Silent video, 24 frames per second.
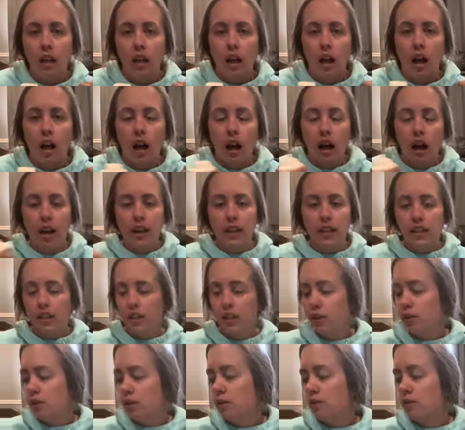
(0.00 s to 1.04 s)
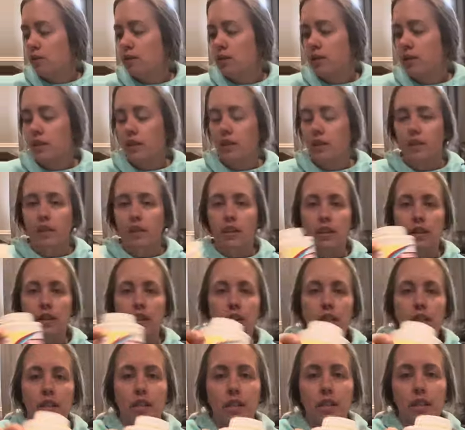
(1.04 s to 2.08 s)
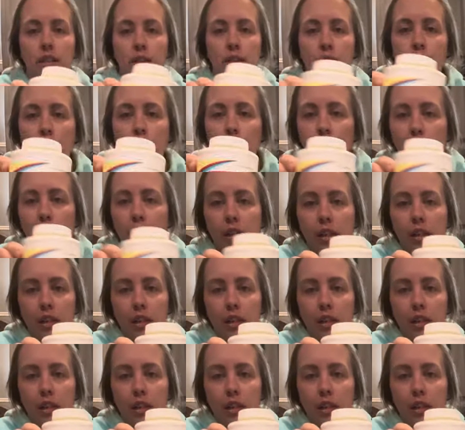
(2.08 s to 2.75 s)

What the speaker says: I use this dewormer.